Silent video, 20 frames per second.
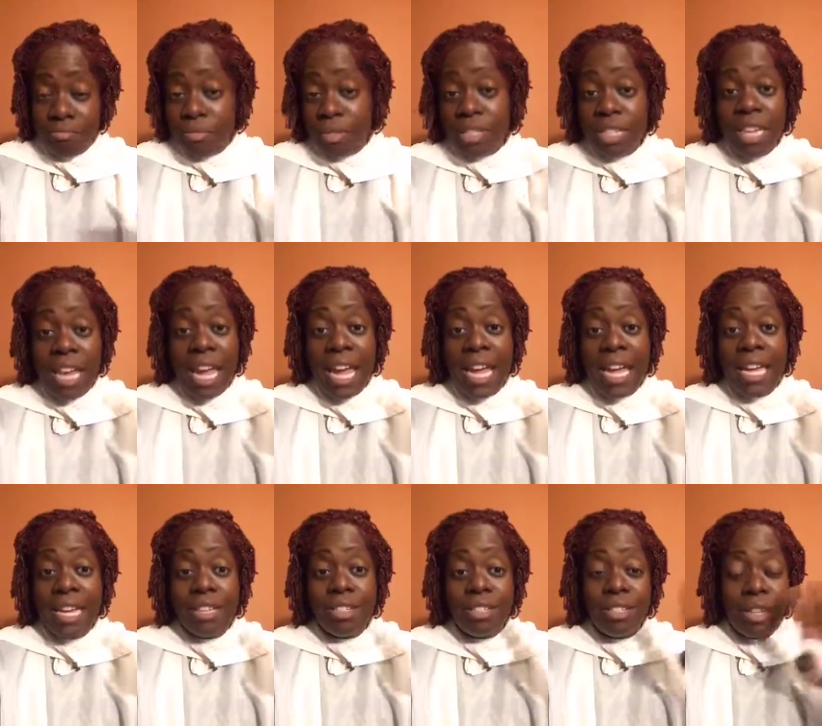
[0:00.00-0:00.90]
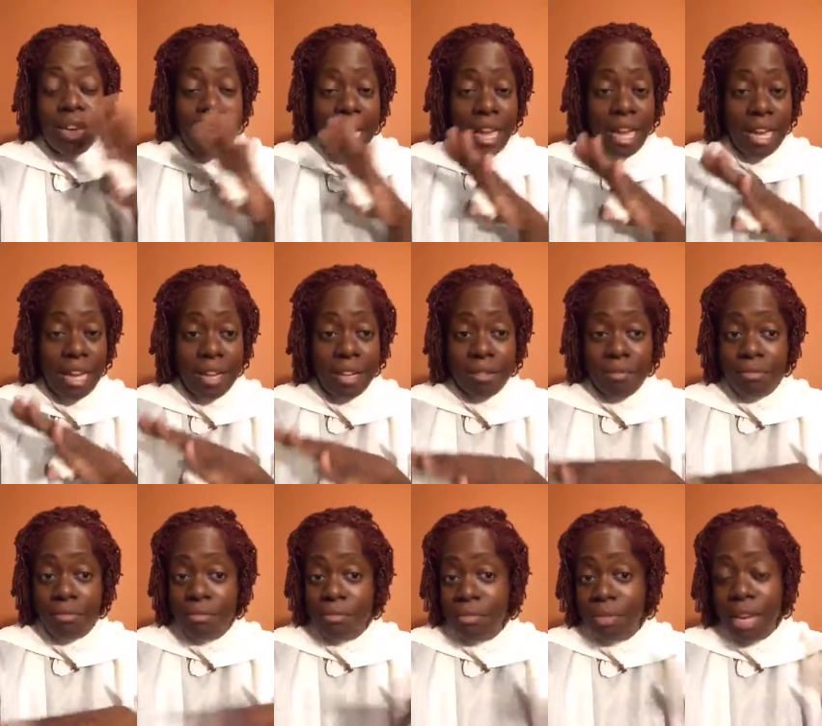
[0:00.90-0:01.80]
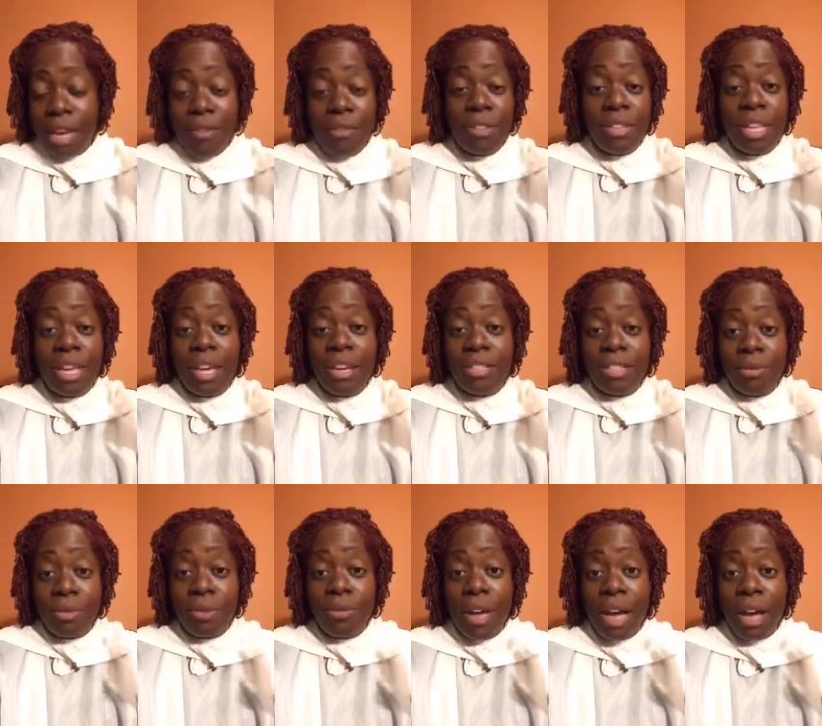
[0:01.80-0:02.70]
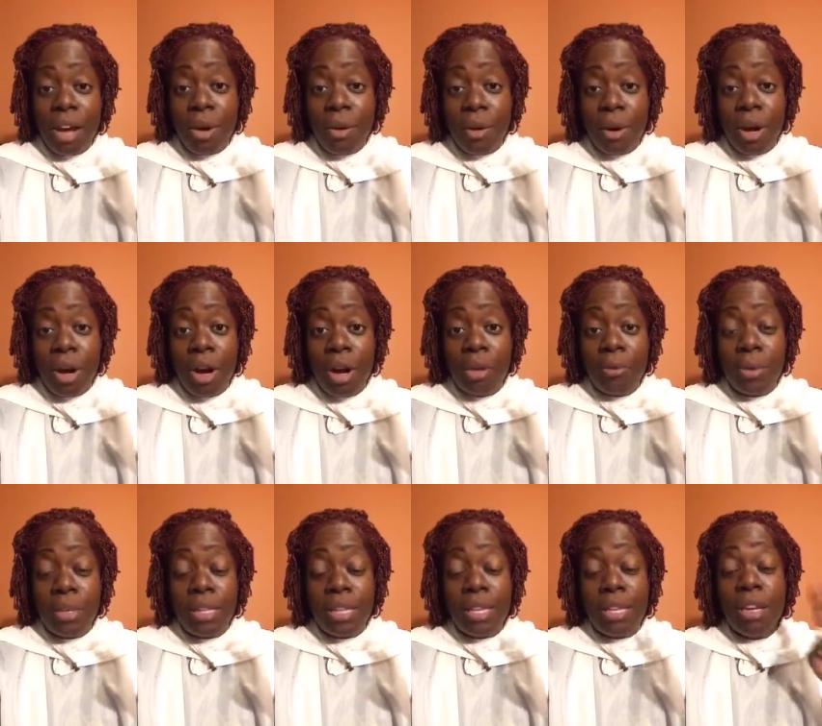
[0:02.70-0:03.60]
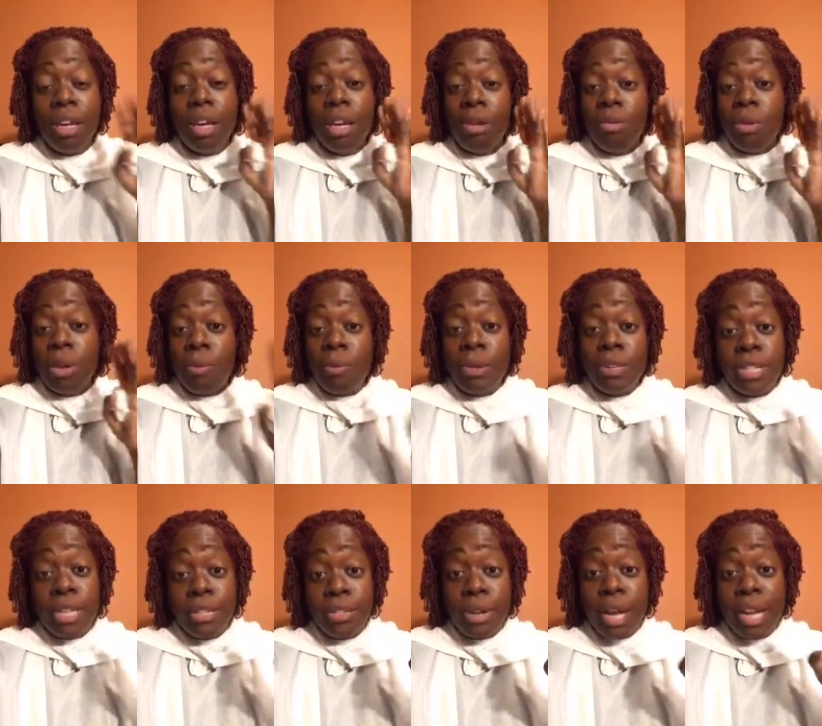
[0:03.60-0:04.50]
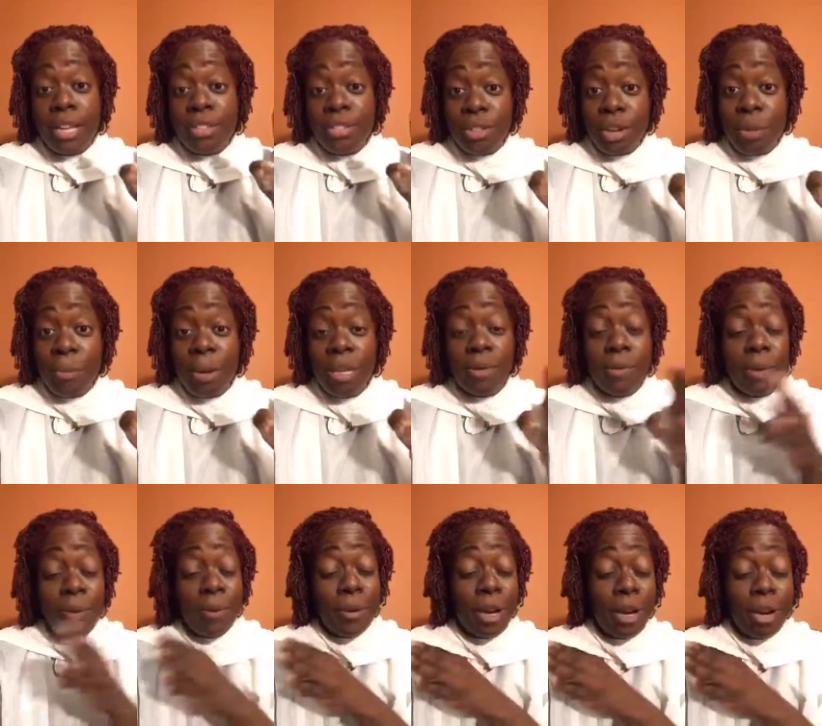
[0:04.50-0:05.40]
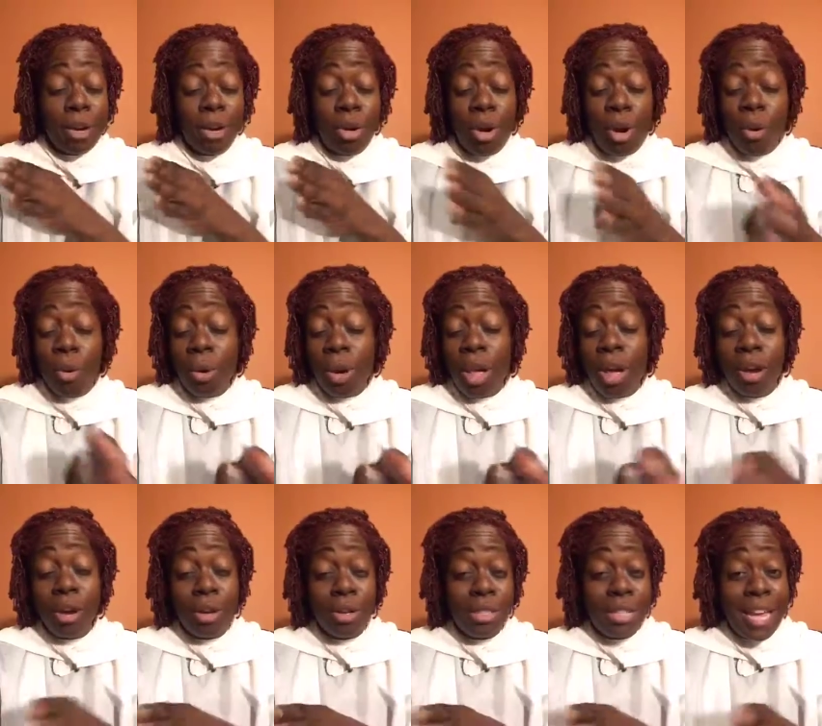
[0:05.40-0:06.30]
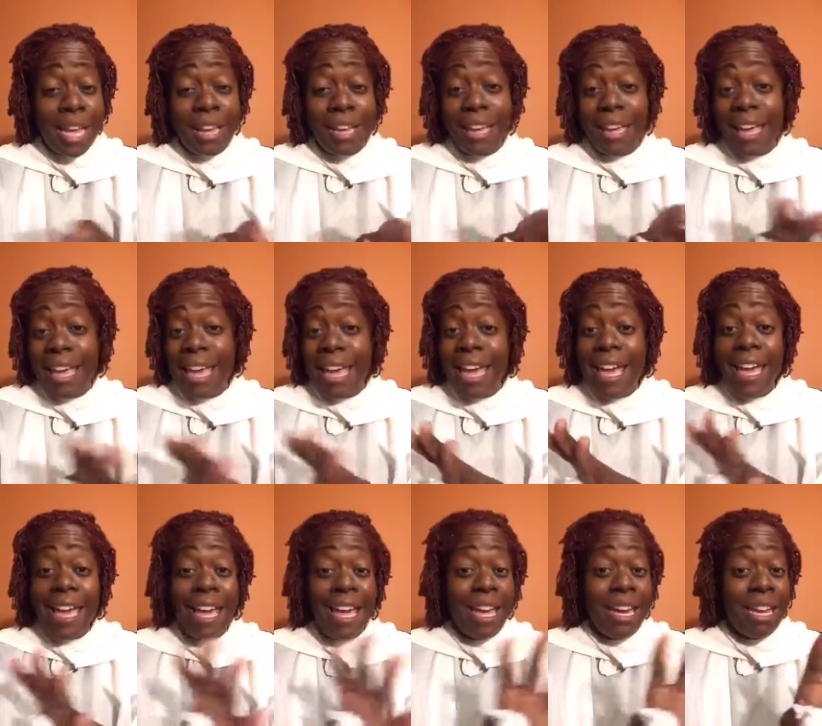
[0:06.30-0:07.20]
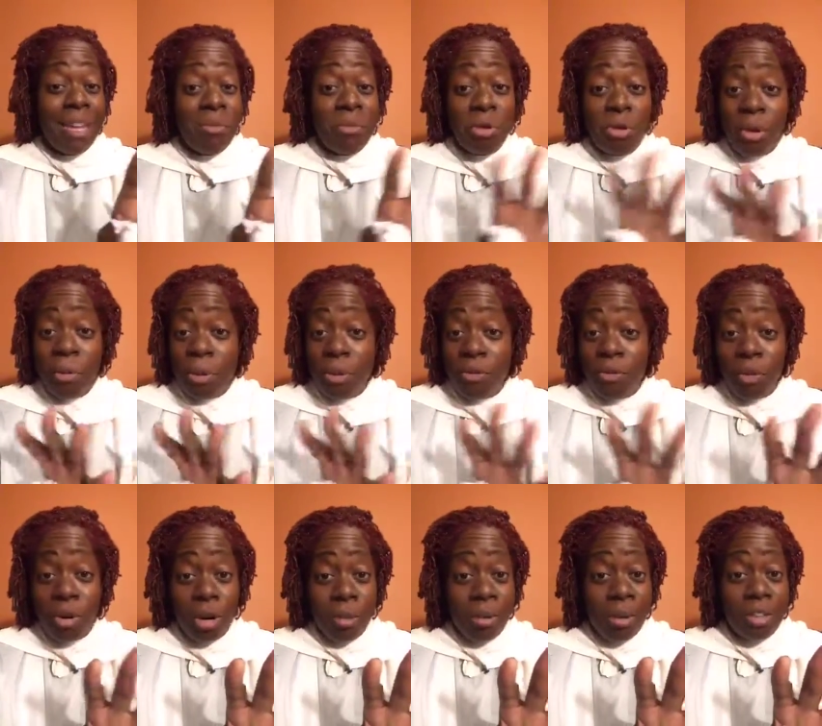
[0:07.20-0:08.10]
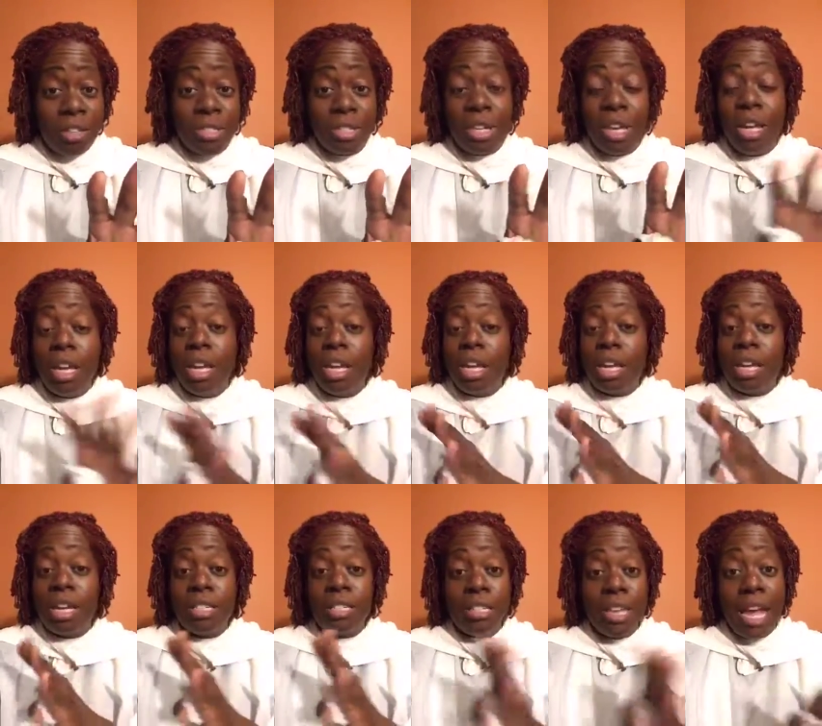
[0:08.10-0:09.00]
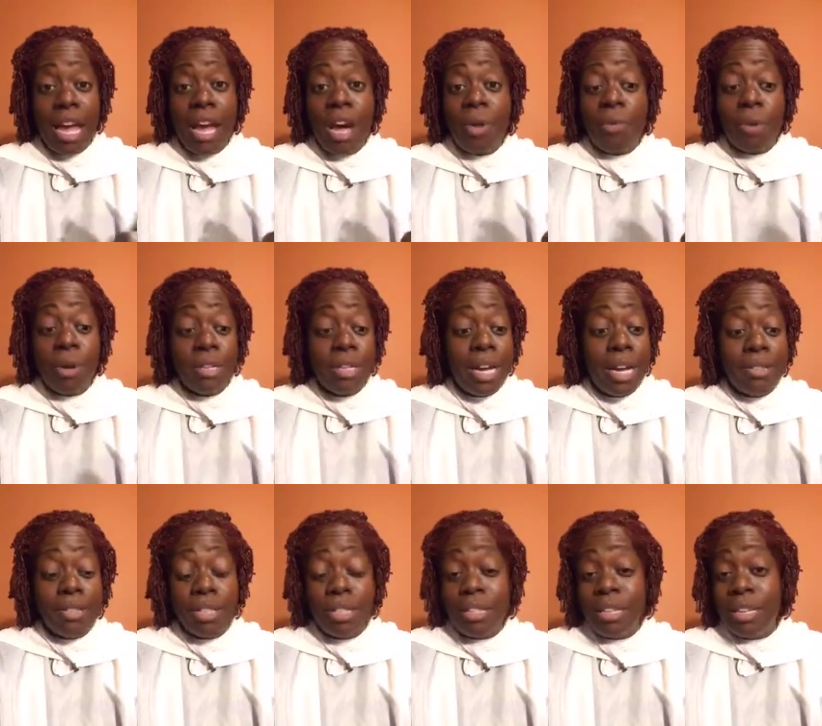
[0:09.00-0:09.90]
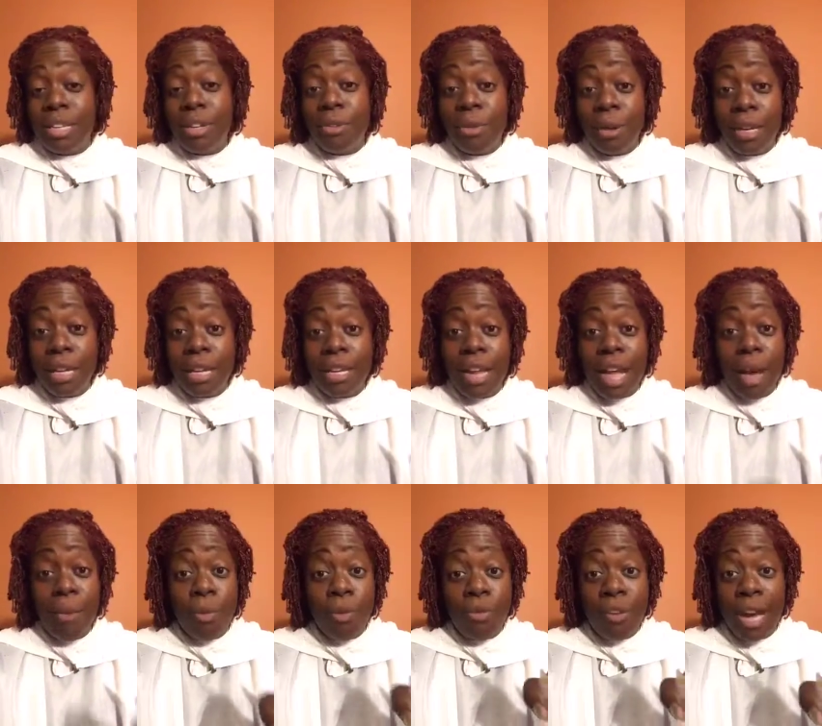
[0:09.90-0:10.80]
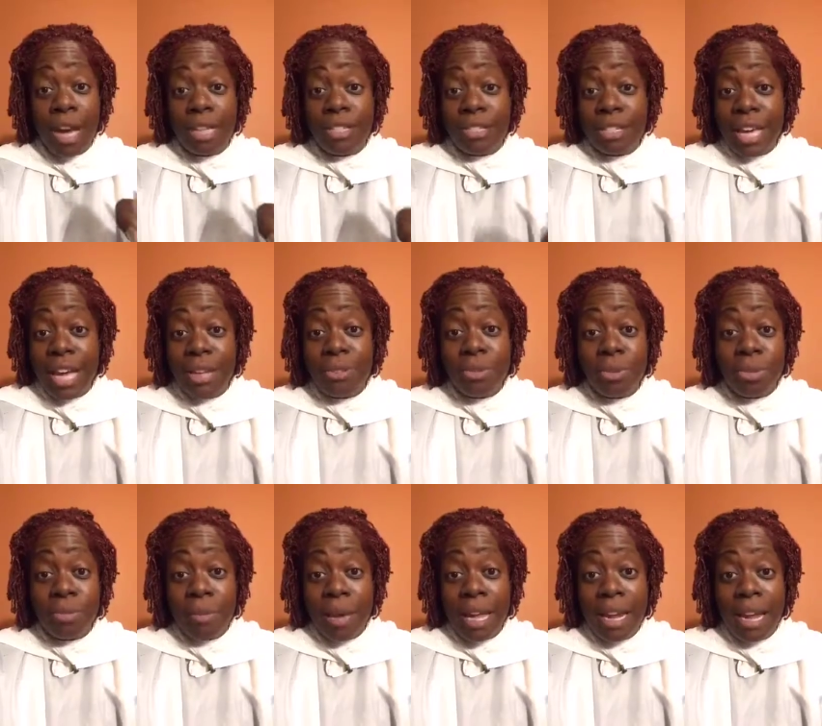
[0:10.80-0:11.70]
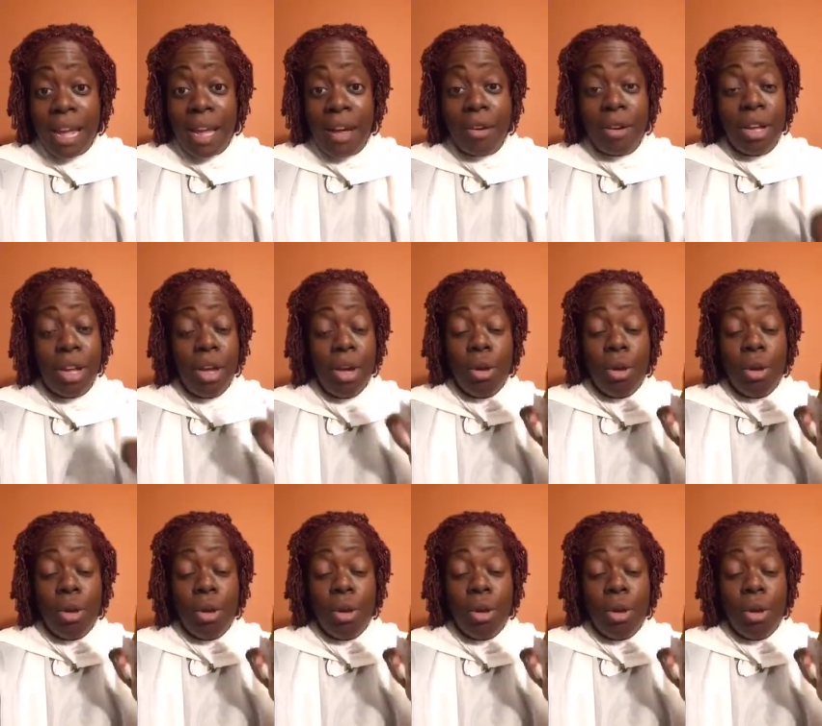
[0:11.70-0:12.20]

stage and everything else that we've got going on with it. We appreciate you guys so much, but we are no longer taking any more performers because now we're down to the nitty gritty. Now we've got schedules made out.